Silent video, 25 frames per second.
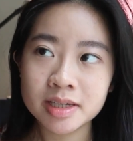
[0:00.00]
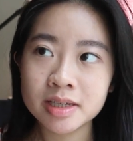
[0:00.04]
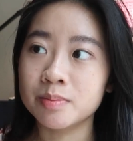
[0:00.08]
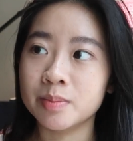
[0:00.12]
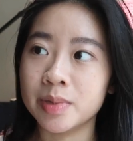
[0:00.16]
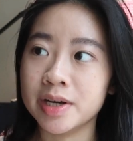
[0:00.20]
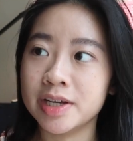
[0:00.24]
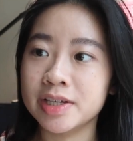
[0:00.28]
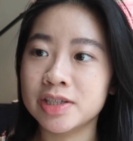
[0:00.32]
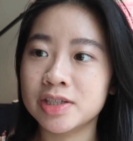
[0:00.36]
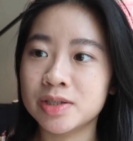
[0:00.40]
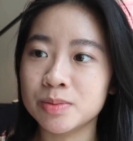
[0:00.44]

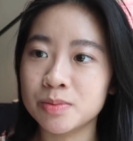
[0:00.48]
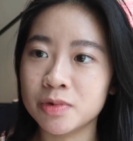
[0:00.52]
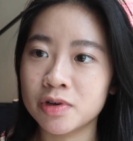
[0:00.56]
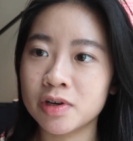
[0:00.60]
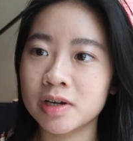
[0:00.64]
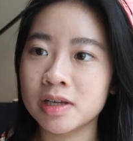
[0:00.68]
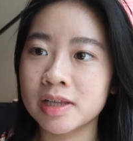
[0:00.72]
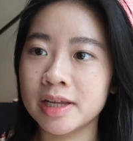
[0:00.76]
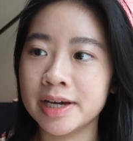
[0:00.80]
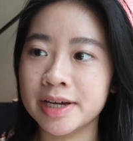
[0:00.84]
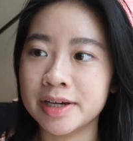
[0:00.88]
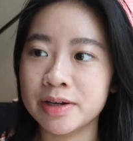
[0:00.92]
but it's
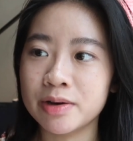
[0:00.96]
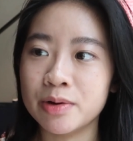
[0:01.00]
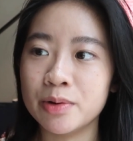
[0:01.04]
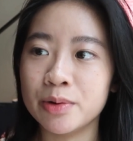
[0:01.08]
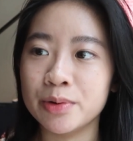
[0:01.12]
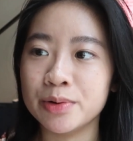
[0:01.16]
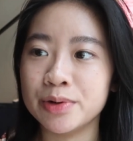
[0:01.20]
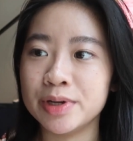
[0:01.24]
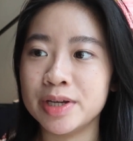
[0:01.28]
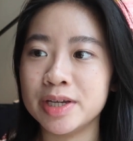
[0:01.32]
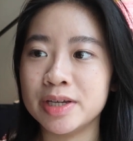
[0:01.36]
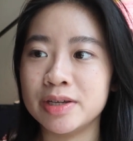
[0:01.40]
more like
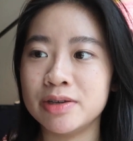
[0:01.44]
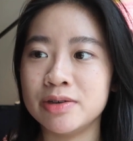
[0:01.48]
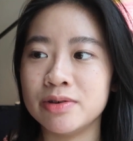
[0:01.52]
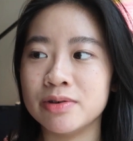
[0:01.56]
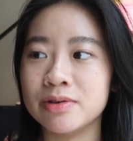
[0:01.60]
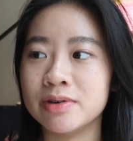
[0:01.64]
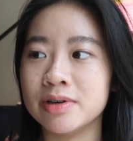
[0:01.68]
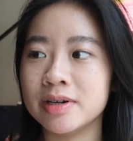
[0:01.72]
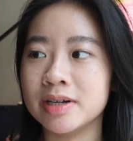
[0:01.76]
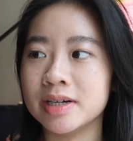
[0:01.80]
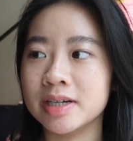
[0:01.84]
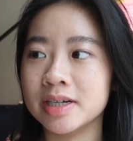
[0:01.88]
honing
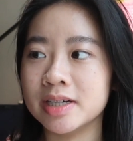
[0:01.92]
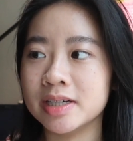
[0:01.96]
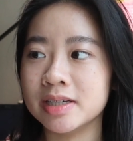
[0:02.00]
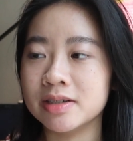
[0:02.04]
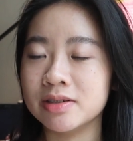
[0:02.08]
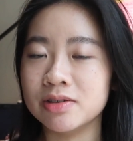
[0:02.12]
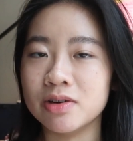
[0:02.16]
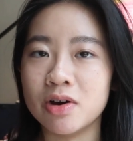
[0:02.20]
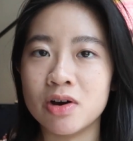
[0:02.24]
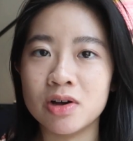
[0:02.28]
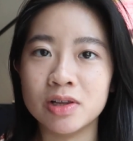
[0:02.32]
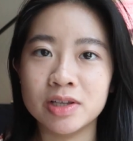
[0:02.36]
your
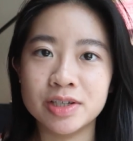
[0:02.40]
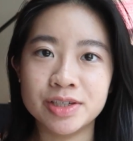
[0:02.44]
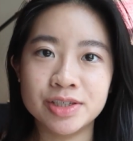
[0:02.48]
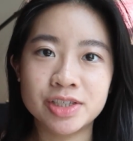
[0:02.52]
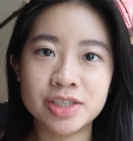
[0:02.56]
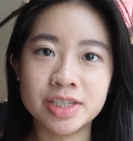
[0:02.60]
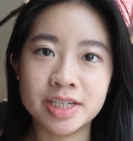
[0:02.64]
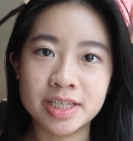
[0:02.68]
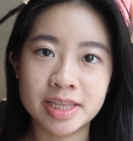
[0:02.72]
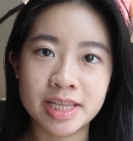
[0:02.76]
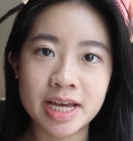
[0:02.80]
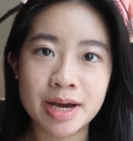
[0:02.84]

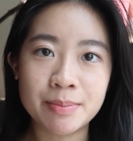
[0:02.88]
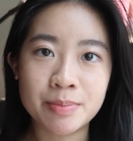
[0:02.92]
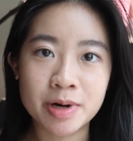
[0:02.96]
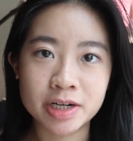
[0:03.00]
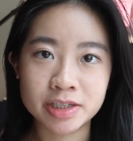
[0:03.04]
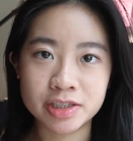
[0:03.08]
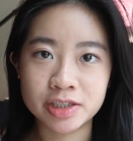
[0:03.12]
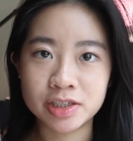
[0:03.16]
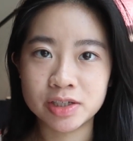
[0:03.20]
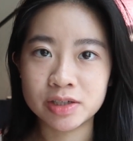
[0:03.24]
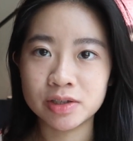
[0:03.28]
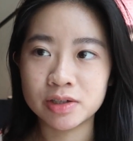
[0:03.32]
knowledge in that
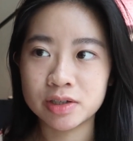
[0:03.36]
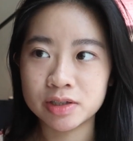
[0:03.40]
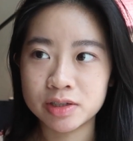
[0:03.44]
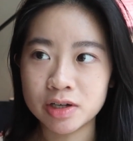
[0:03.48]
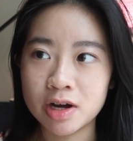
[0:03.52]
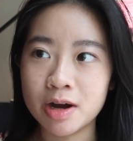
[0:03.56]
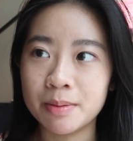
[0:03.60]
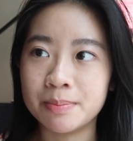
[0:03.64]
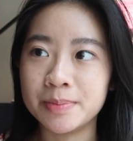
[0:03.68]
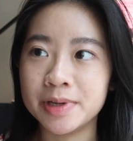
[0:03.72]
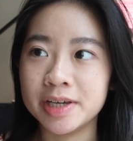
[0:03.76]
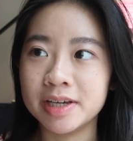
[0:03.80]
particular
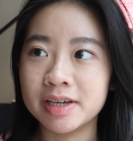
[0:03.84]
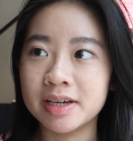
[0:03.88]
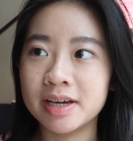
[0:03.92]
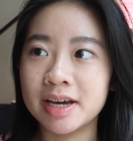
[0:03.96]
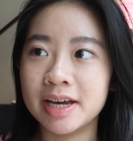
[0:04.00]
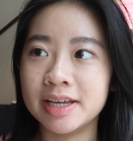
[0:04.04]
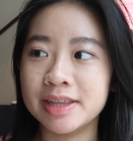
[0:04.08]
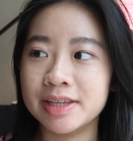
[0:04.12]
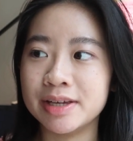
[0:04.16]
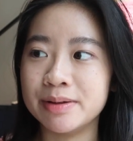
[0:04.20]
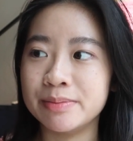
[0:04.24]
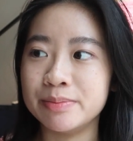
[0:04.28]
topic
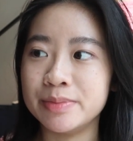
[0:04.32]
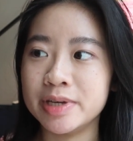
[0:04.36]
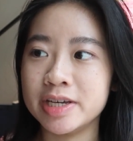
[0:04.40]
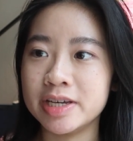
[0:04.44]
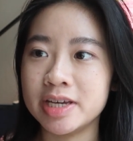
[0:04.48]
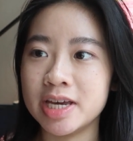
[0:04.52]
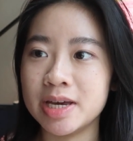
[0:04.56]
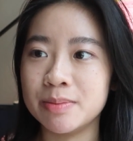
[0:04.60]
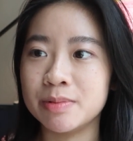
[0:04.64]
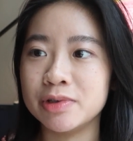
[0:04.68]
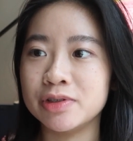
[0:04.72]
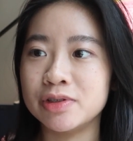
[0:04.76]
and then being
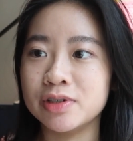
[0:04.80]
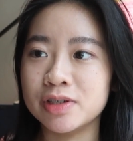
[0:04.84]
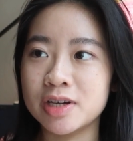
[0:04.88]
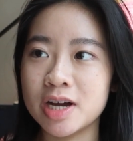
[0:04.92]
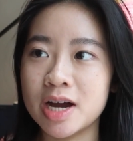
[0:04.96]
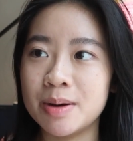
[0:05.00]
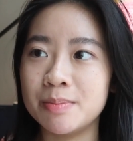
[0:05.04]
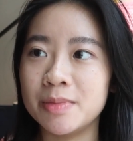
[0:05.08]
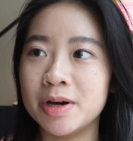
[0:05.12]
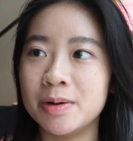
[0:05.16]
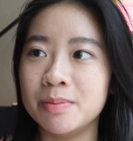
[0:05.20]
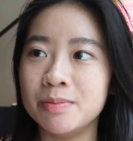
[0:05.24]
able to
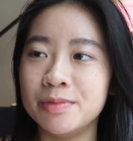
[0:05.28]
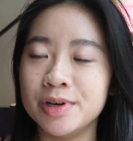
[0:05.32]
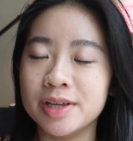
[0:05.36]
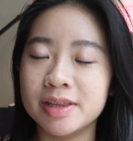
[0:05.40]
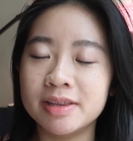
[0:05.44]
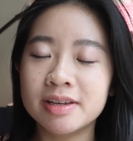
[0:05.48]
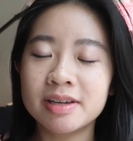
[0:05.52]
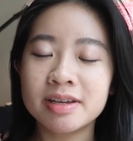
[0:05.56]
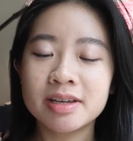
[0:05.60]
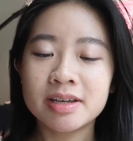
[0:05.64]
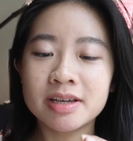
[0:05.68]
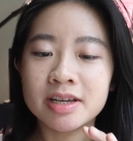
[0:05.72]
come up with
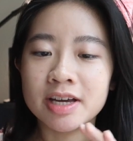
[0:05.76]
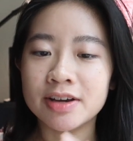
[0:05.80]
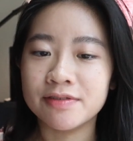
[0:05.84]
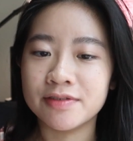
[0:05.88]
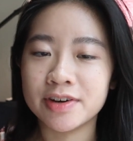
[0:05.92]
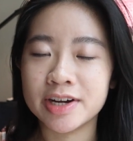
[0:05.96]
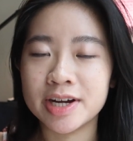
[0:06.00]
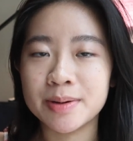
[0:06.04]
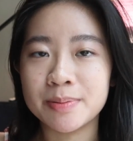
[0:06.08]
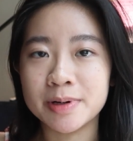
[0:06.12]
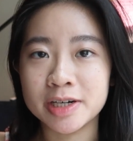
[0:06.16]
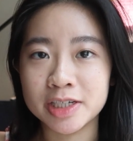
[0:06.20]
a
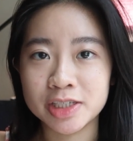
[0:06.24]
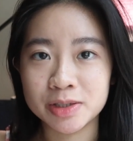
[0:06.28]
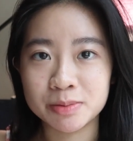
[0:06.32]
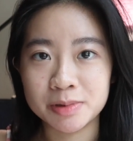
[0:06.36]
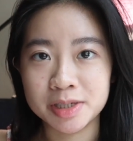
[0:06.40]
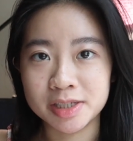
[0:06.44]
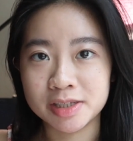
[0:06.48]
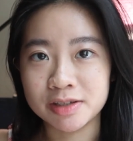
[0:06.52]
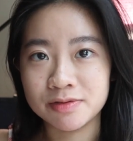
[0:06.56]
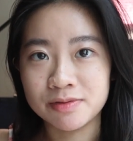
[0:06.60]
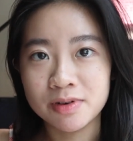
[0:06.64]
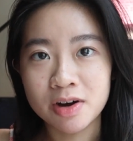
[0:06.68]
very
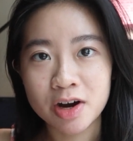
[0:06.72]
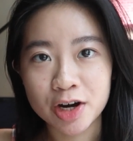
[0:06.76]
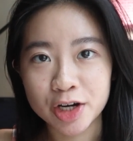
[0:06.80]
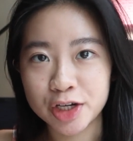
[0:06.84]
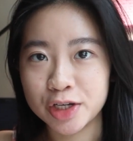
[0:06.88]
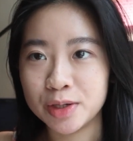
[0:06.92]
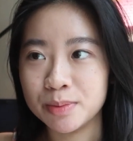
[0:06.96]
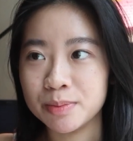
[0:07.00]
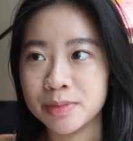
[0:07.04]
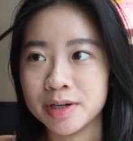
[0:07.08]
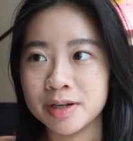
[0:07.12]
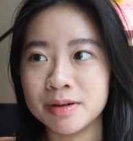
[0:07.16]
persuasive
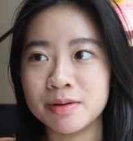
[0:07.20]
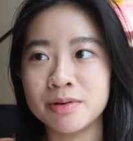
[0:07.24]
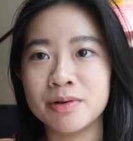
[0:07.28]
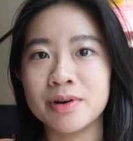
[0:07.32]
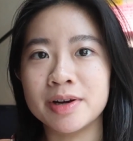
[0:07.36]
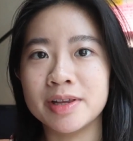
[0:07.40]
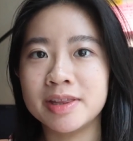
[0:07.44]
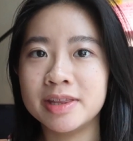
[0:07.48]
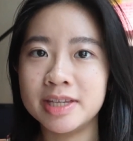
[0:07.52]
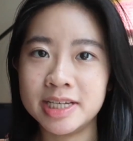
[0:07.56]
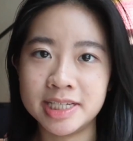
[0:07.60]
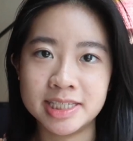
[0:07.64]
argument
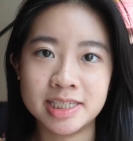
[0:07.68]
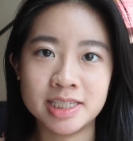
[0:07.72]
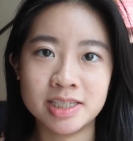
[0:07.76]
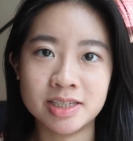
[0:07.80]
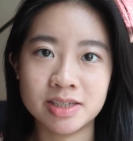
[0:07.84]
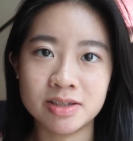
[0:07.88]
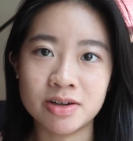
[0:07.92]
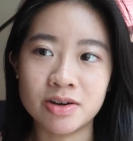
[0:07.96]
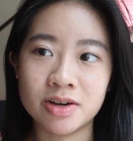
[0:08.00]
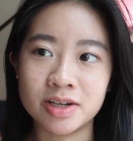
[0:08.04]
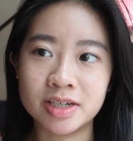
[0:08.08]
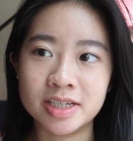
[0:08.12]
or
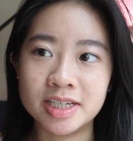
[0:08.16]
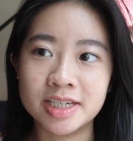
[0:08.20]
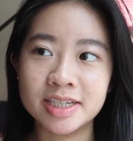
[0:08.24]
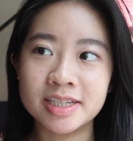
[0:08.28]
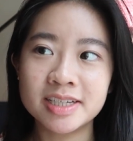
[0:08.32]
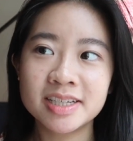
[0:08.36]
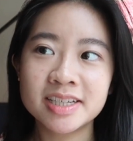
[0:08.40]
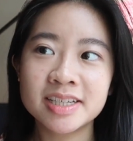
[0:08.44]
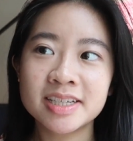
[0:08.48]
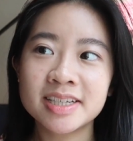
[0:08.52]
thesis on it,